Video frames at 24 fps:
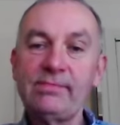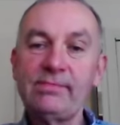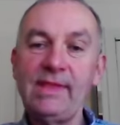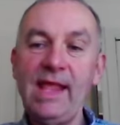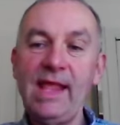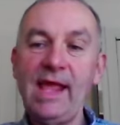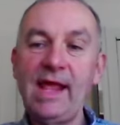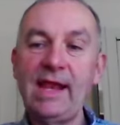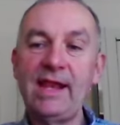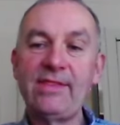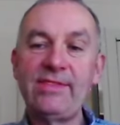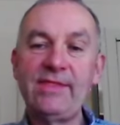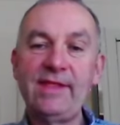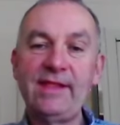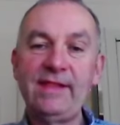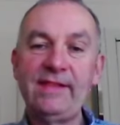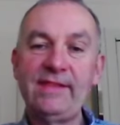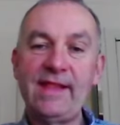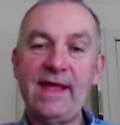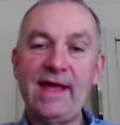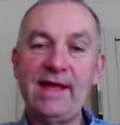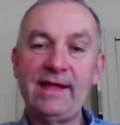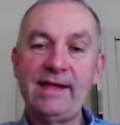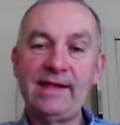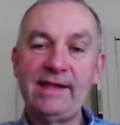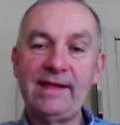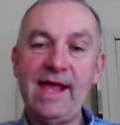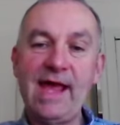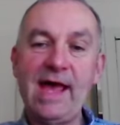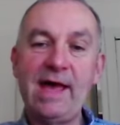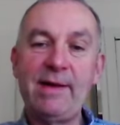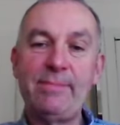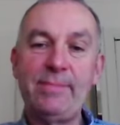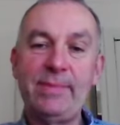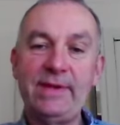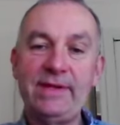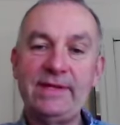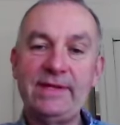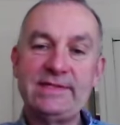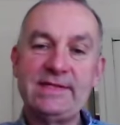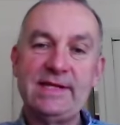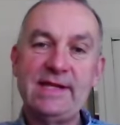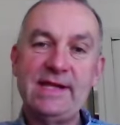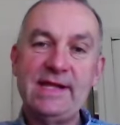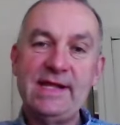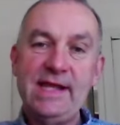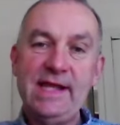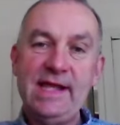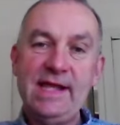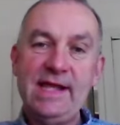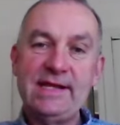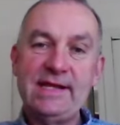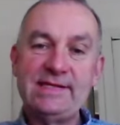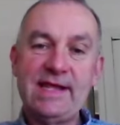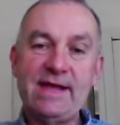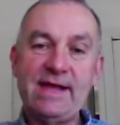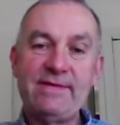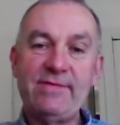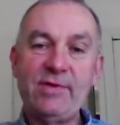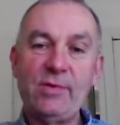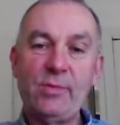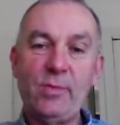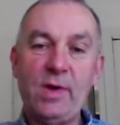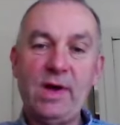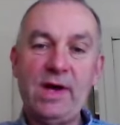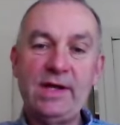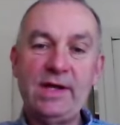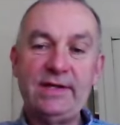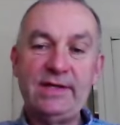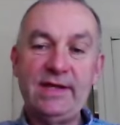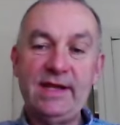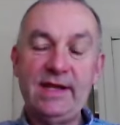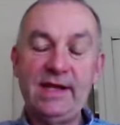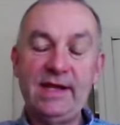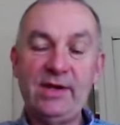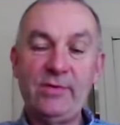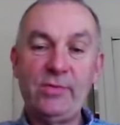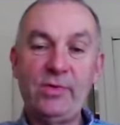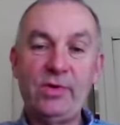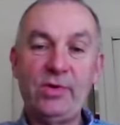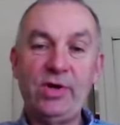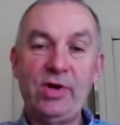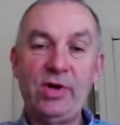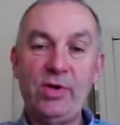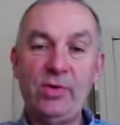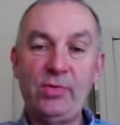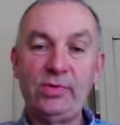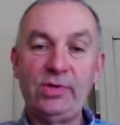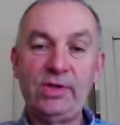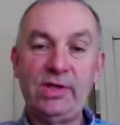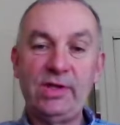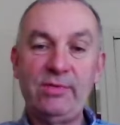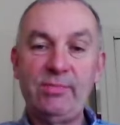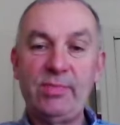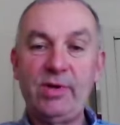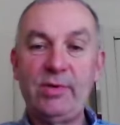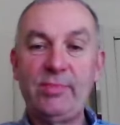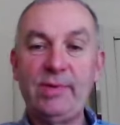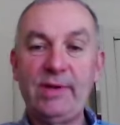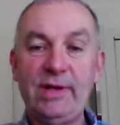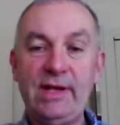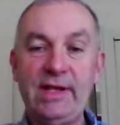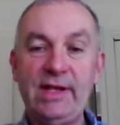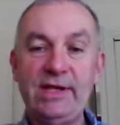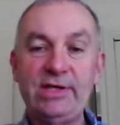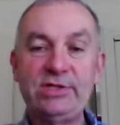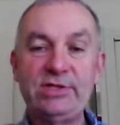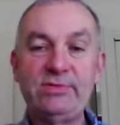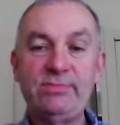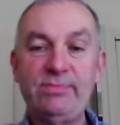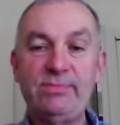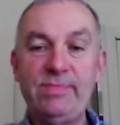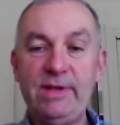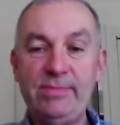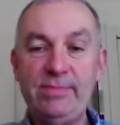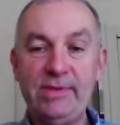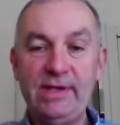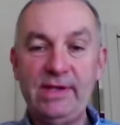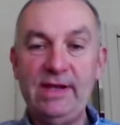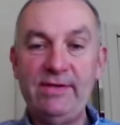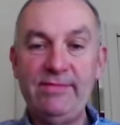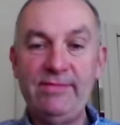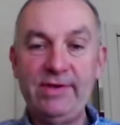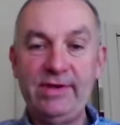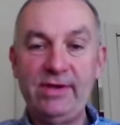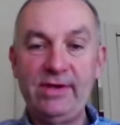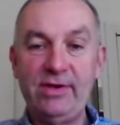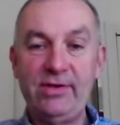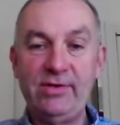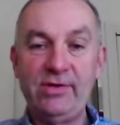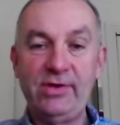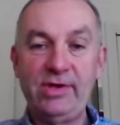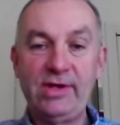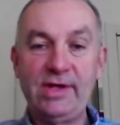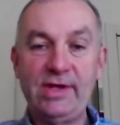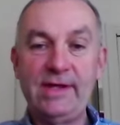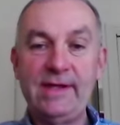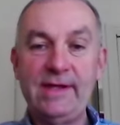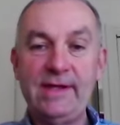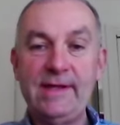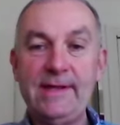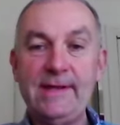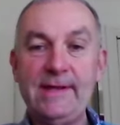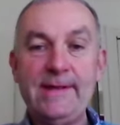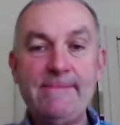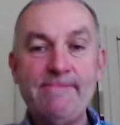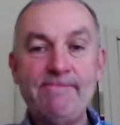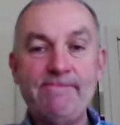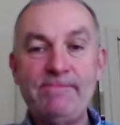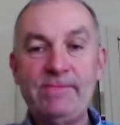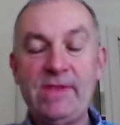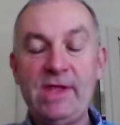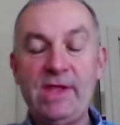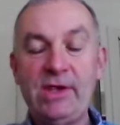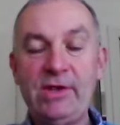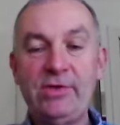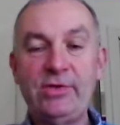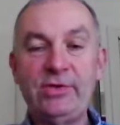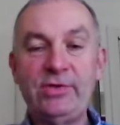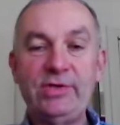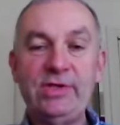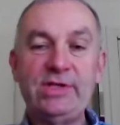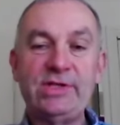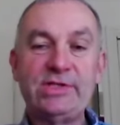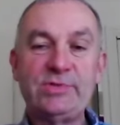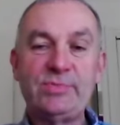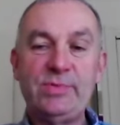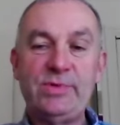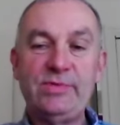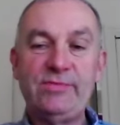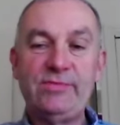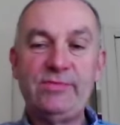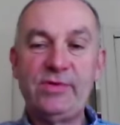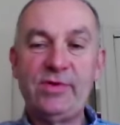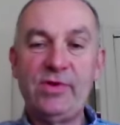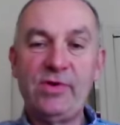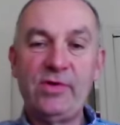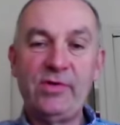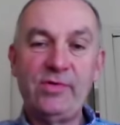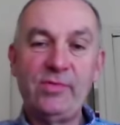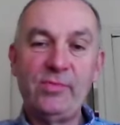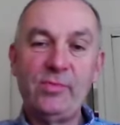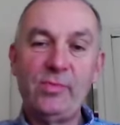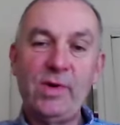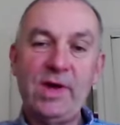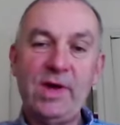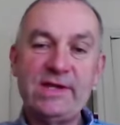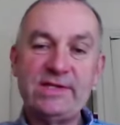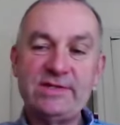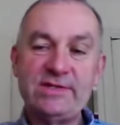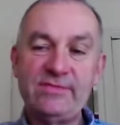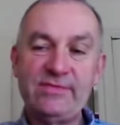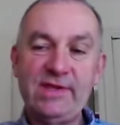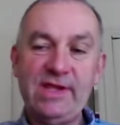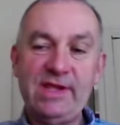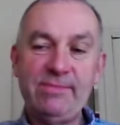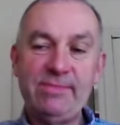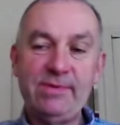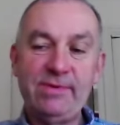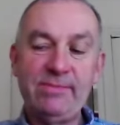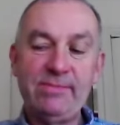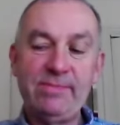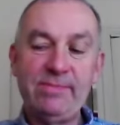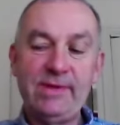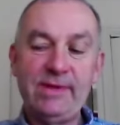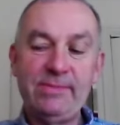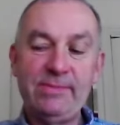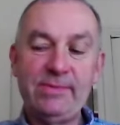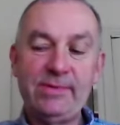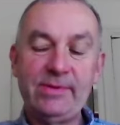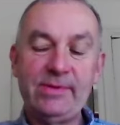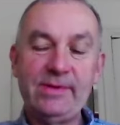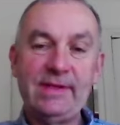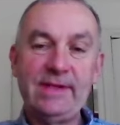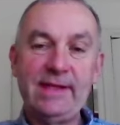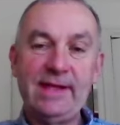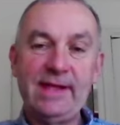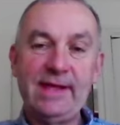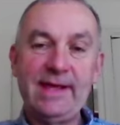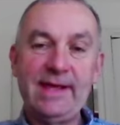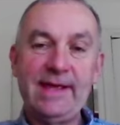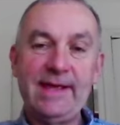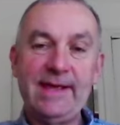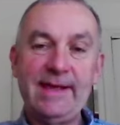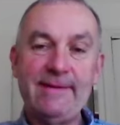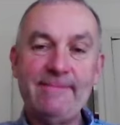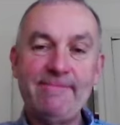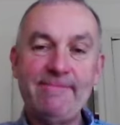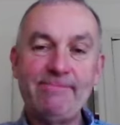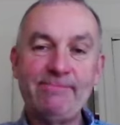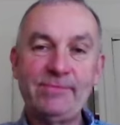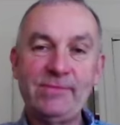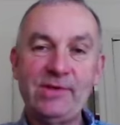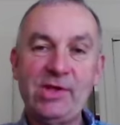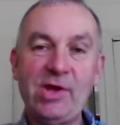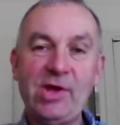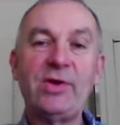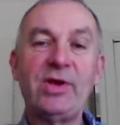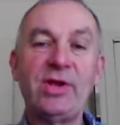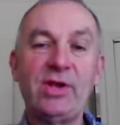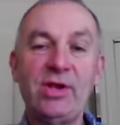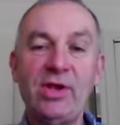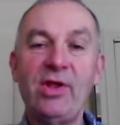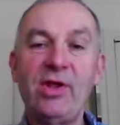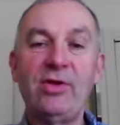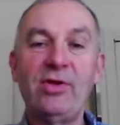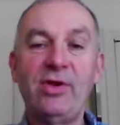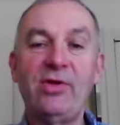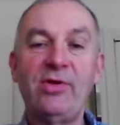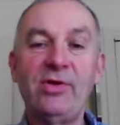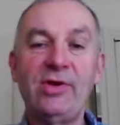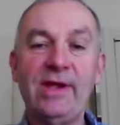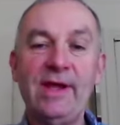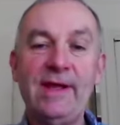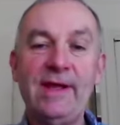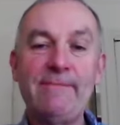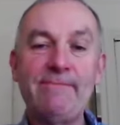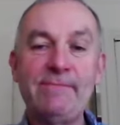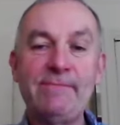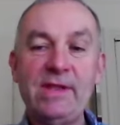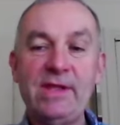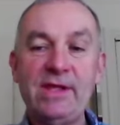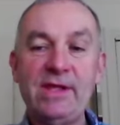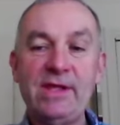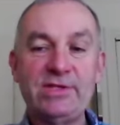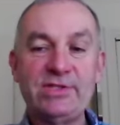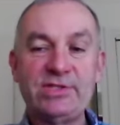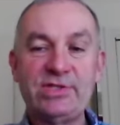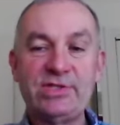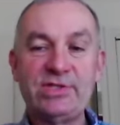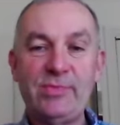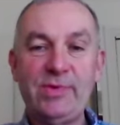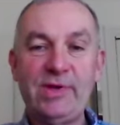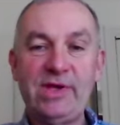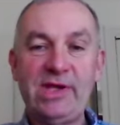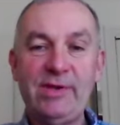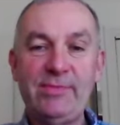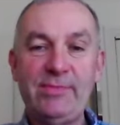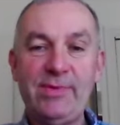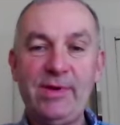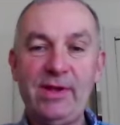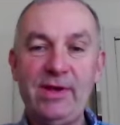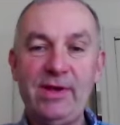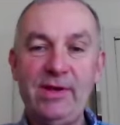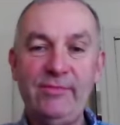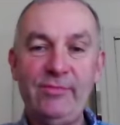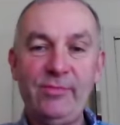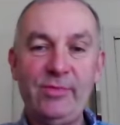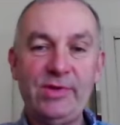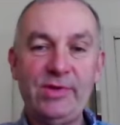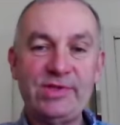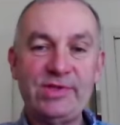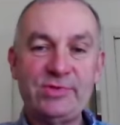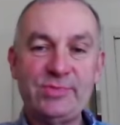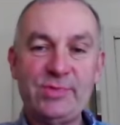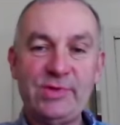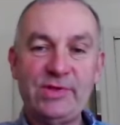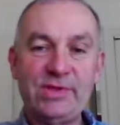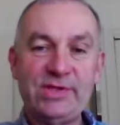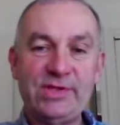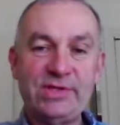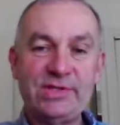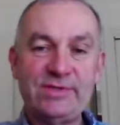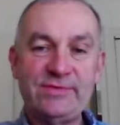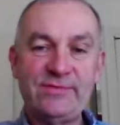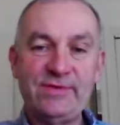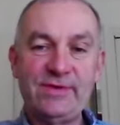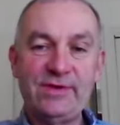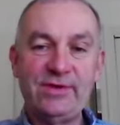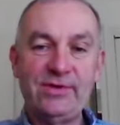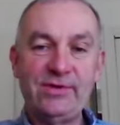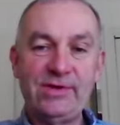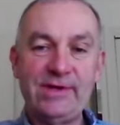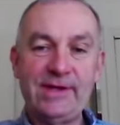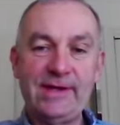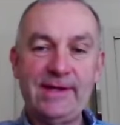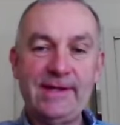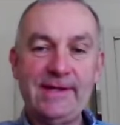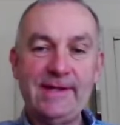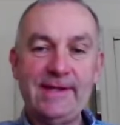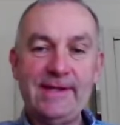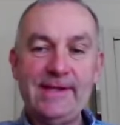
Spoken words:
And I think that gap is ever widening. We're an older population. People are living longer. Thank goodness we've got ways of keeping people going a lot longer. And so we keep our loved ones with us for longer.